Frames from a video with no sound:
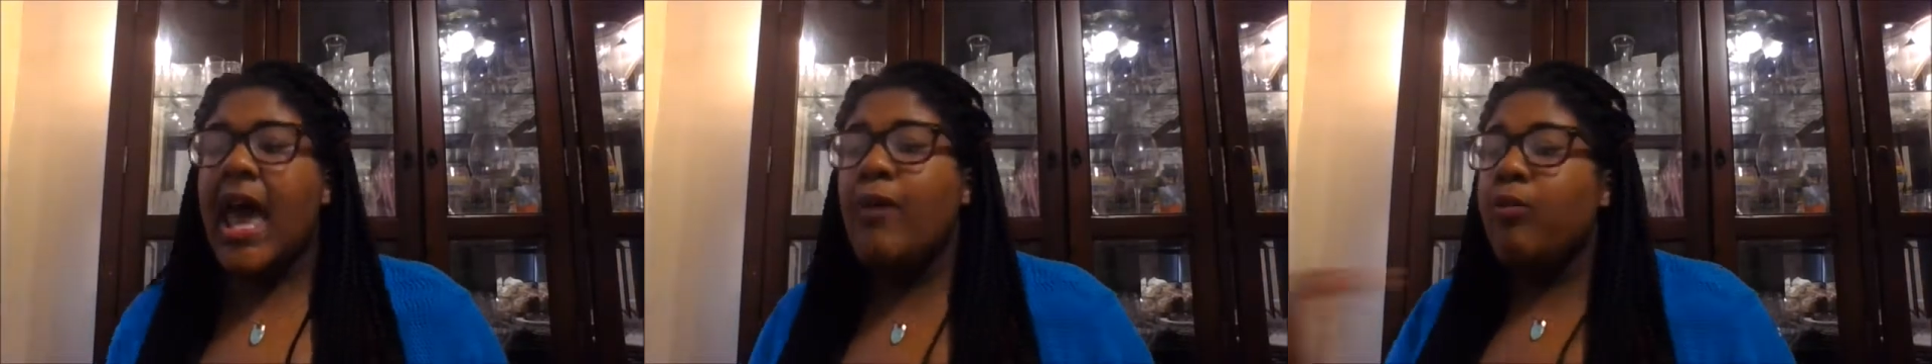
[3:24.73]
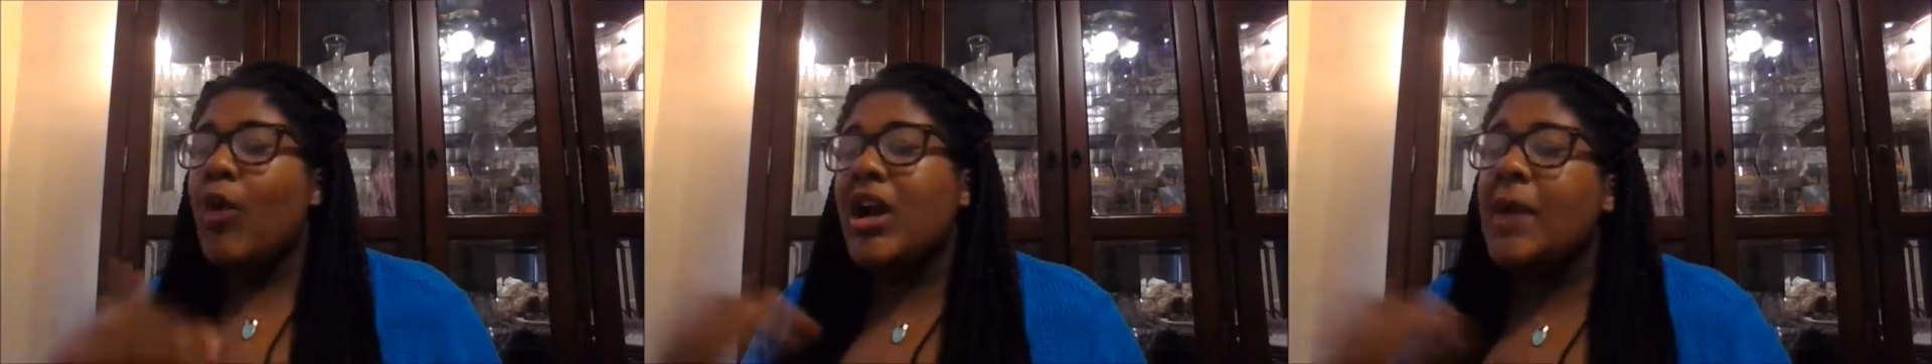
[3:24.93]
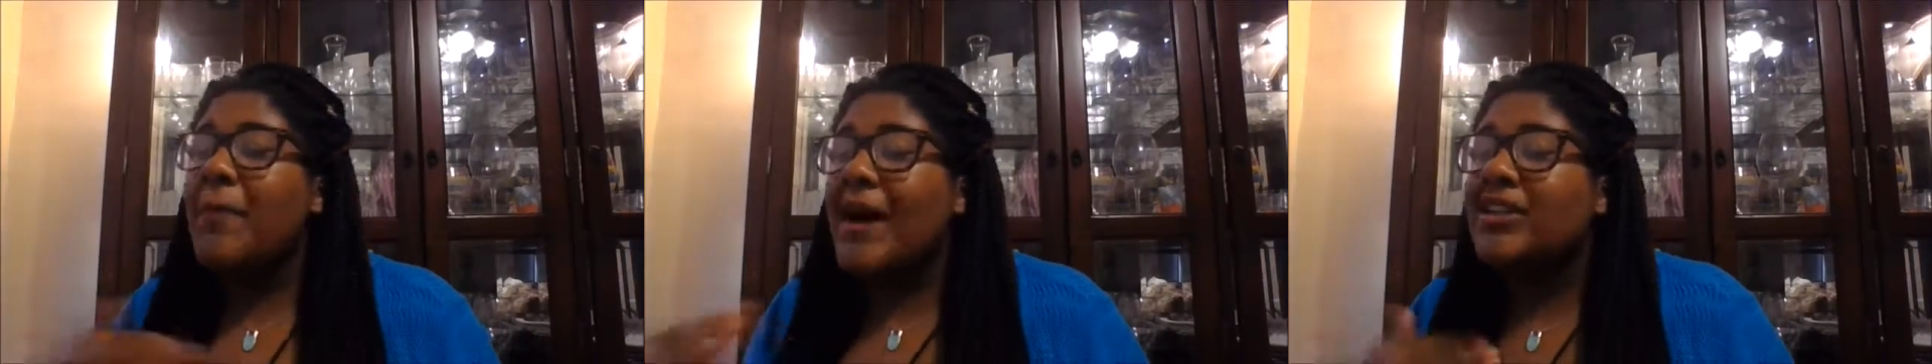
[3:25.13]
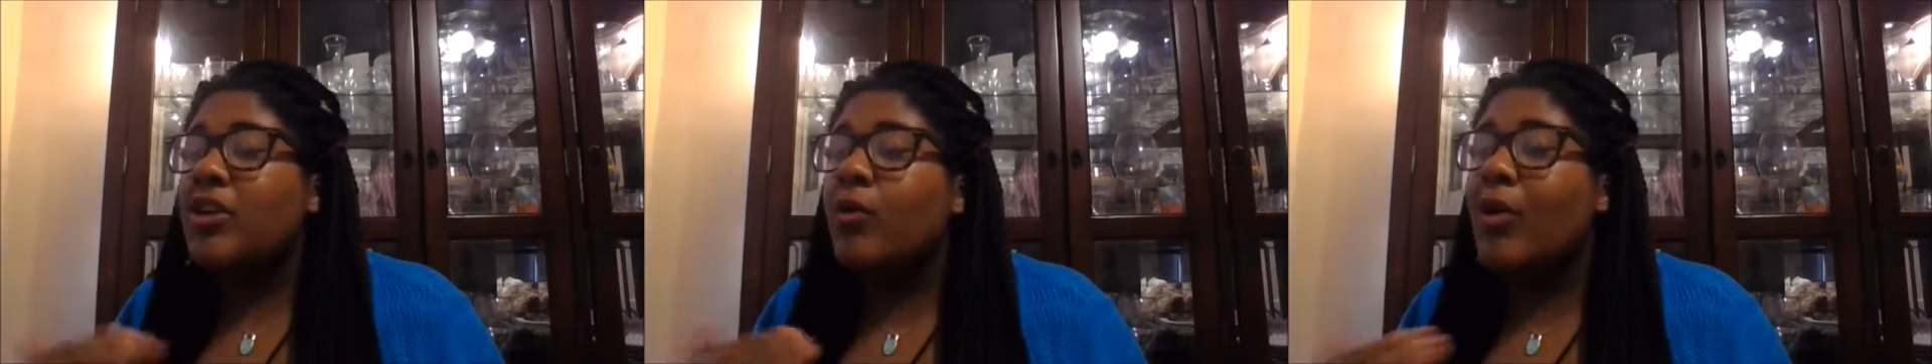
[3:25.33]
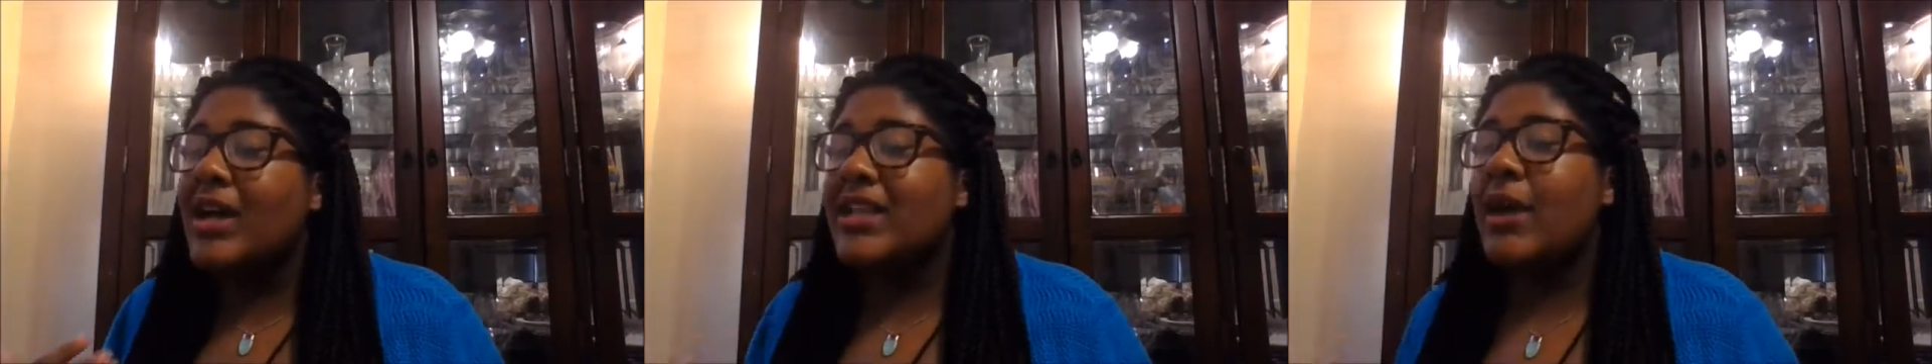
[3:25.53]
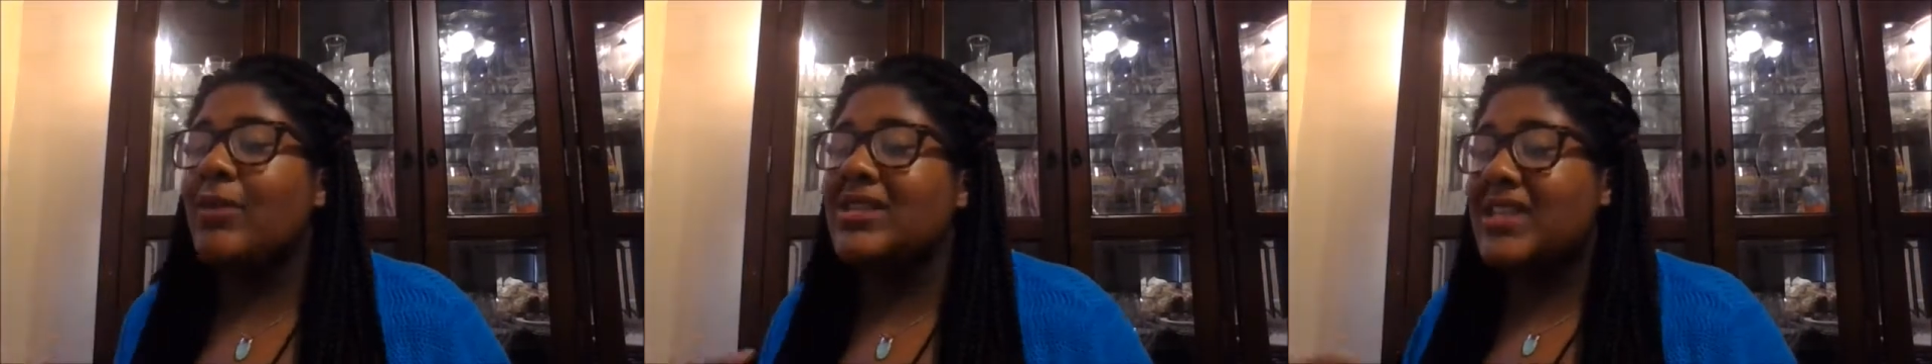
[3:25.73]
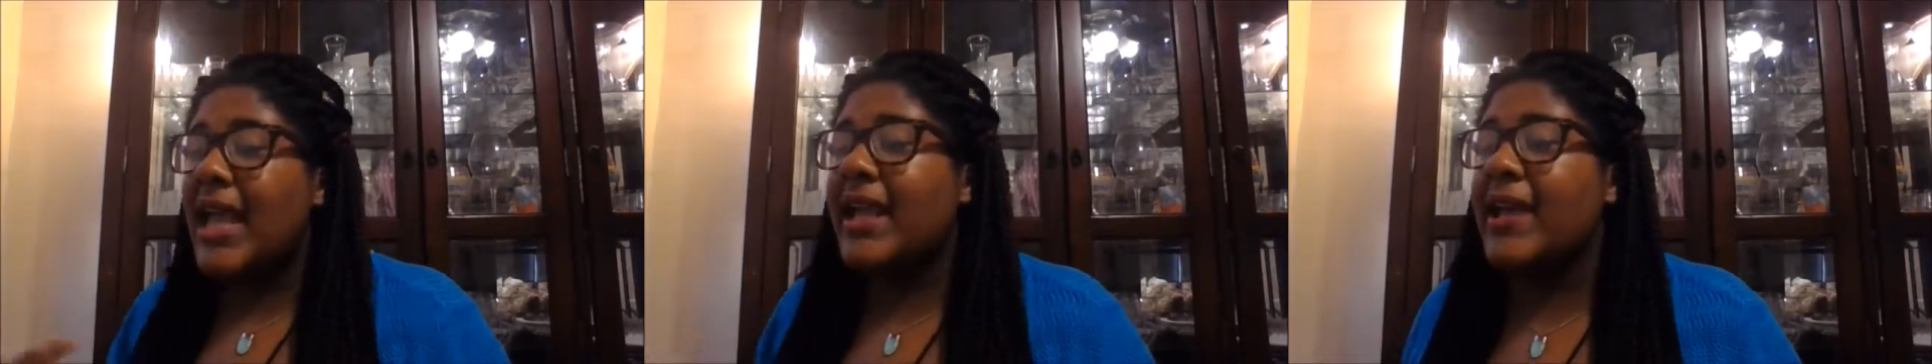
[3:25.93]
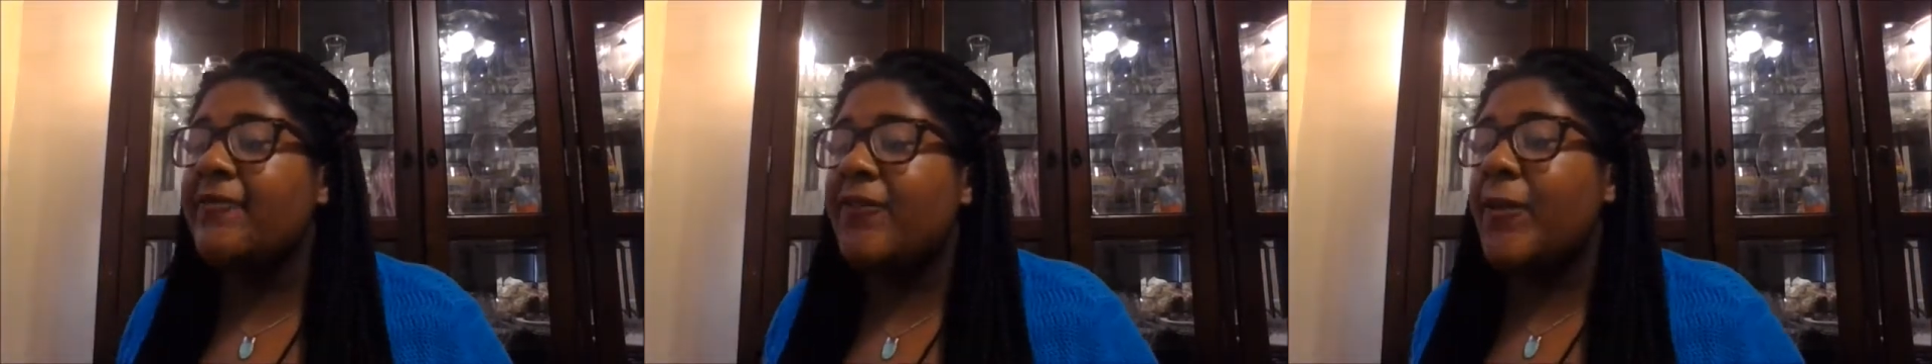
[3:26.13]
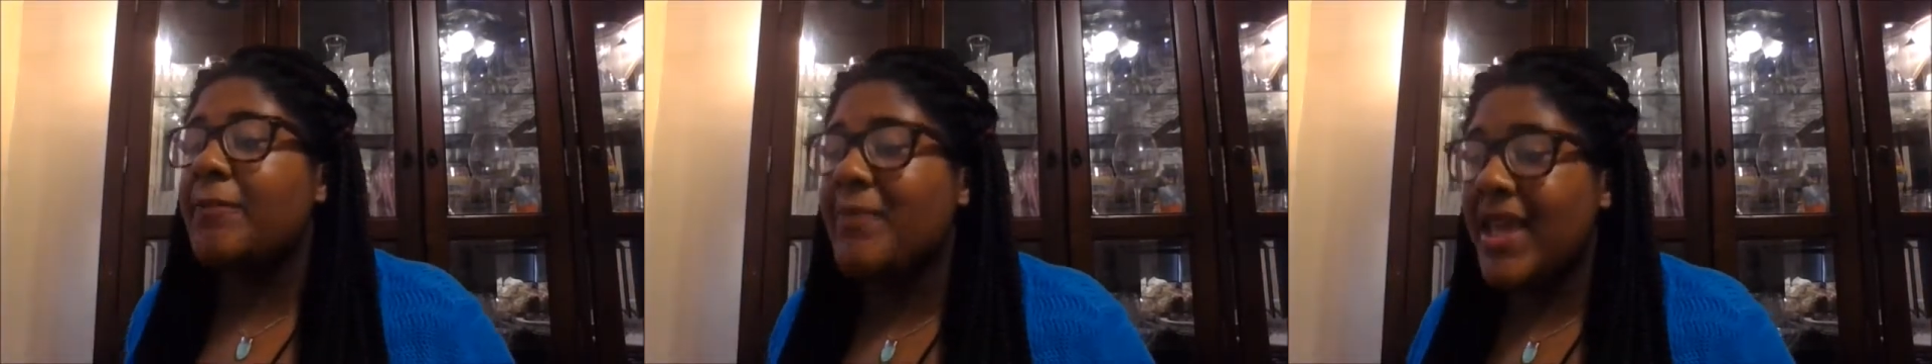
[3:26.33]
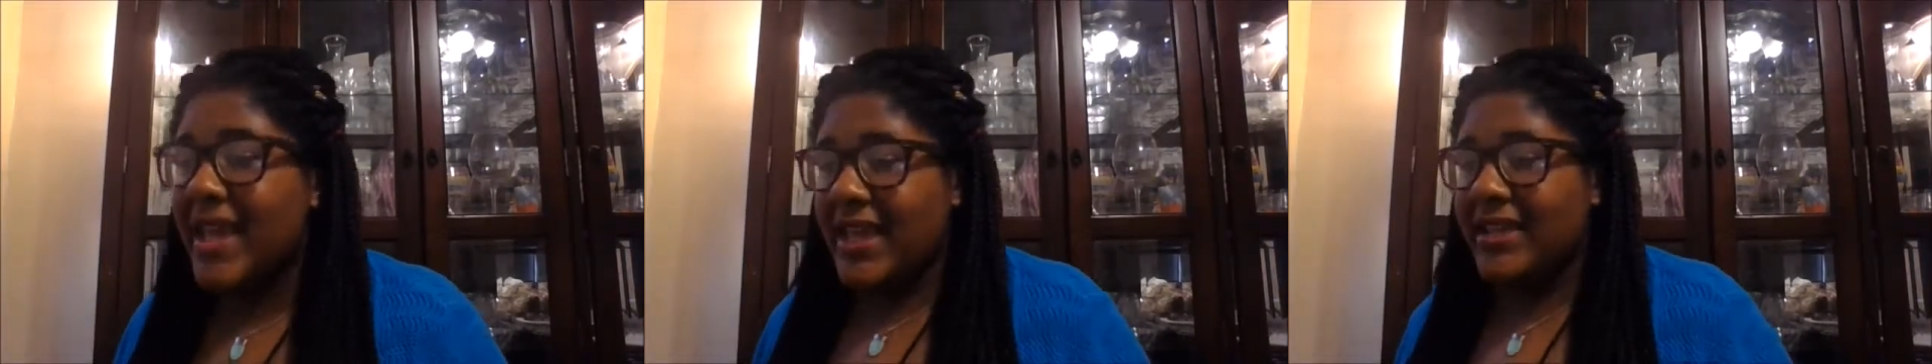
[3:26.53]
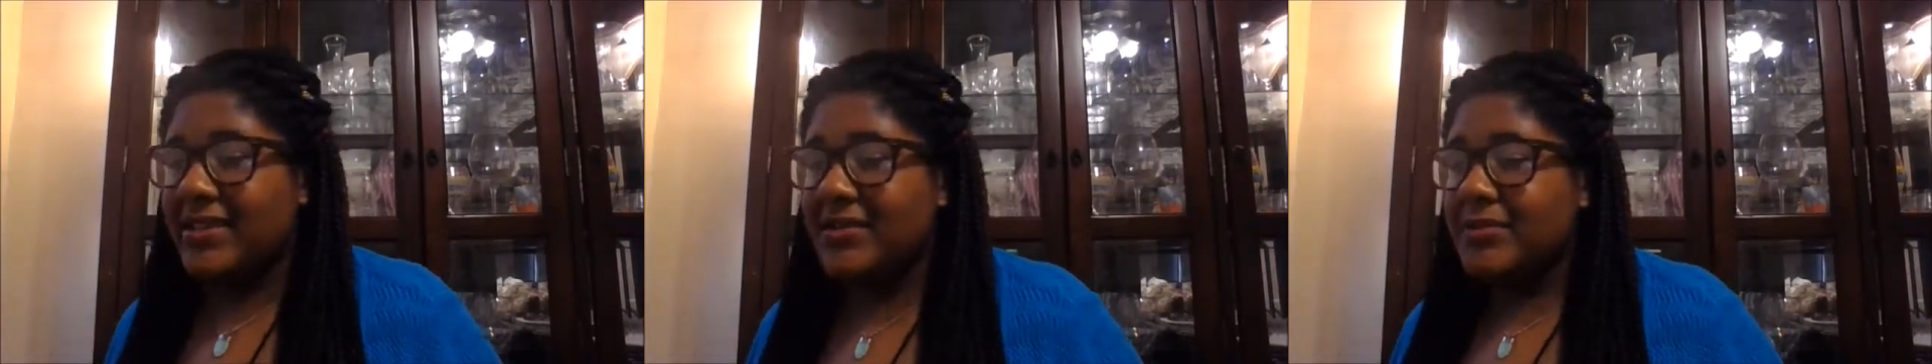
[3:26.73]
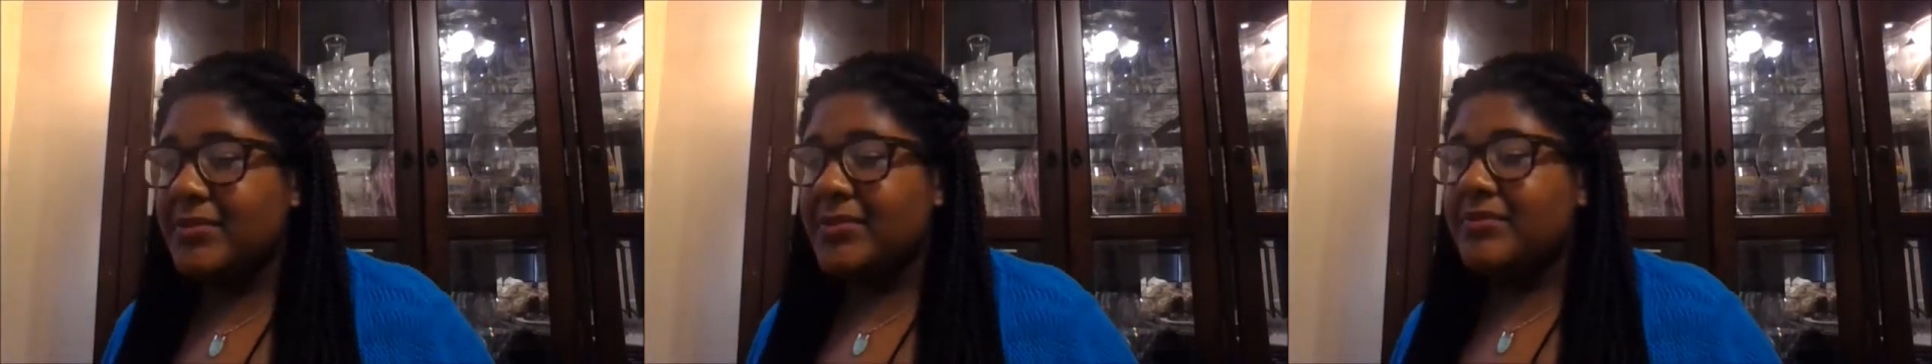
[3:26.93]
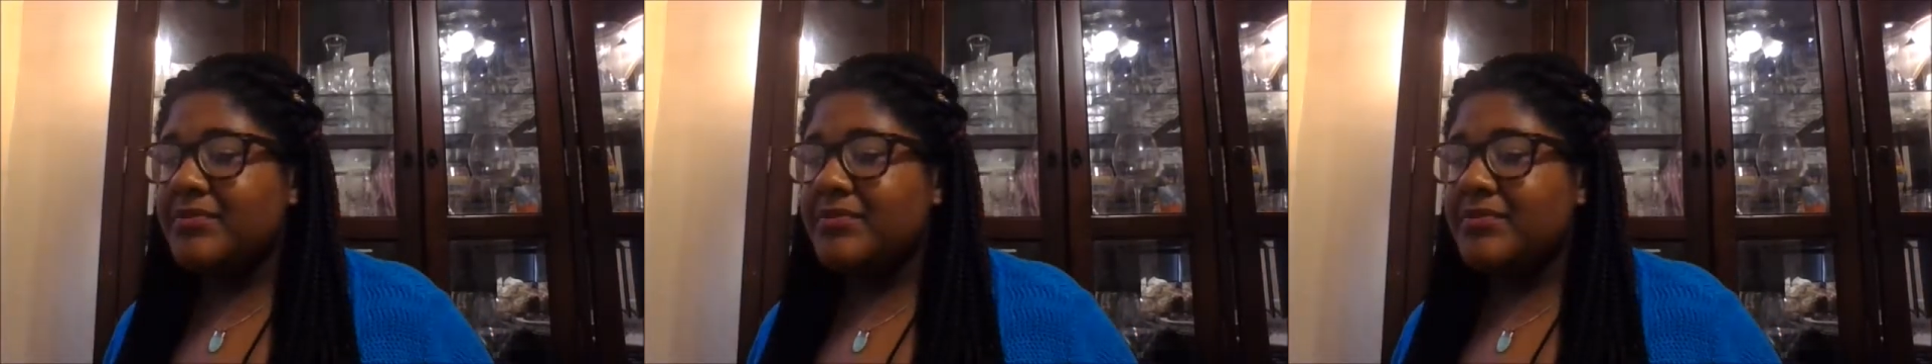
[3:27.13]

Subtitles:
And what about the one that was taken from me?